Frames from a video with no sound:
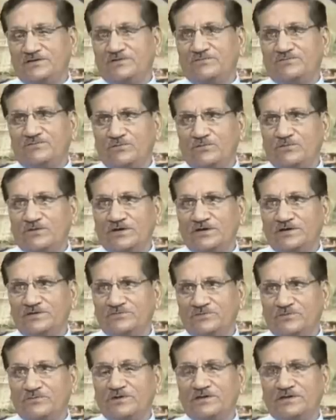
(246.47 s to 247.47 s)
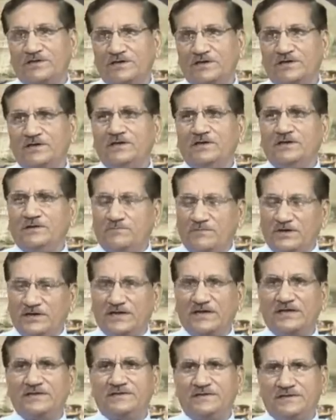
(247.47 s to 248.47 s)
of total is over there, but
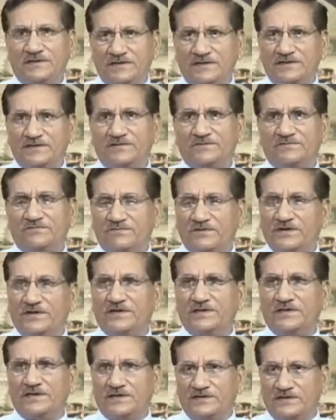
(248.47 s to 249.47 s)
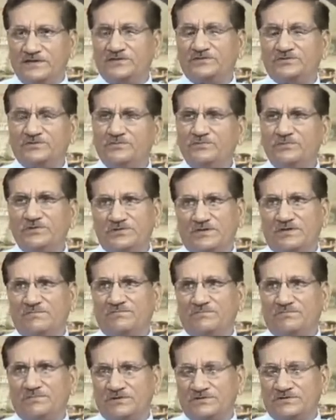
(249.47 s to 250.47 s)
I think it is fair that there should be
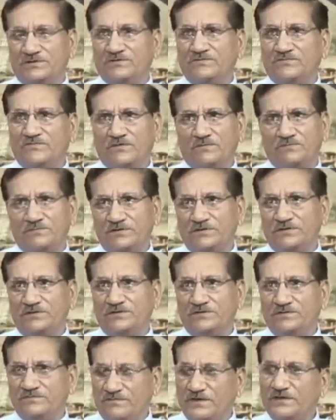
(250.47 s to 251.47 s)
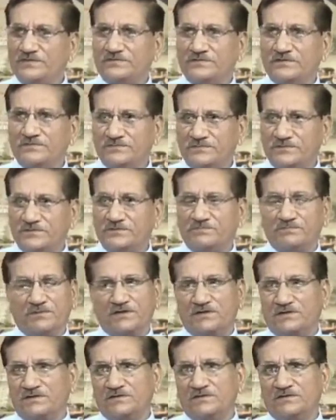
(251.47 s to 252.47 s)
some person from the defense services,
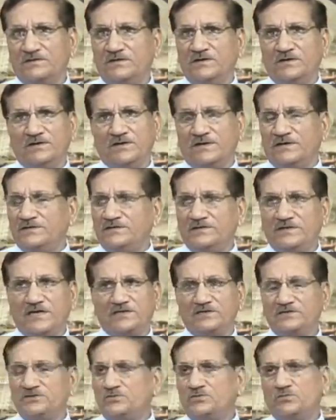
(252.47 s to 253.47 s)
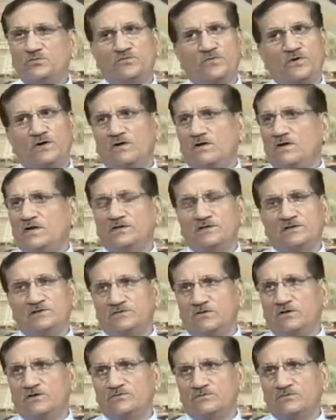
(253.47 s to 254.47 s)
but that is true for others
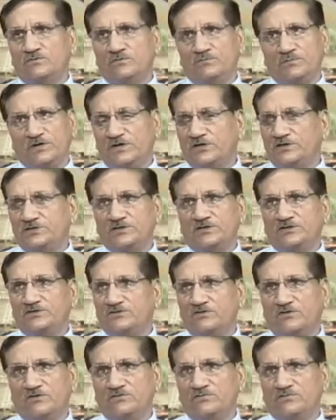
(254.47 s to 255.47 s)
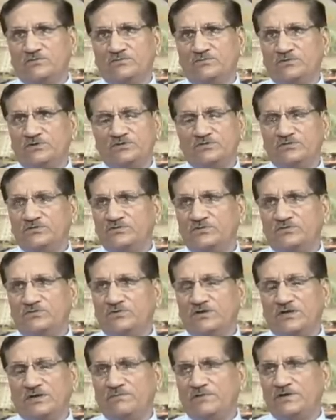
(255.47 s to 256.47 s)
also, bigger chunks also, which
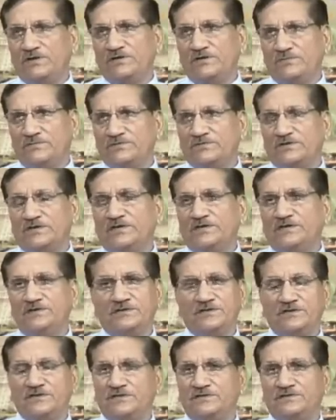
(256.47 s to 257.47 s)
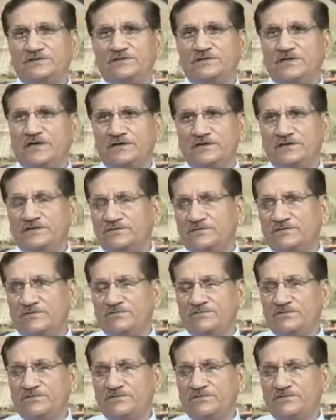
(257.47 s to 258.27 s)
don't have any representation. It is the IAS officers.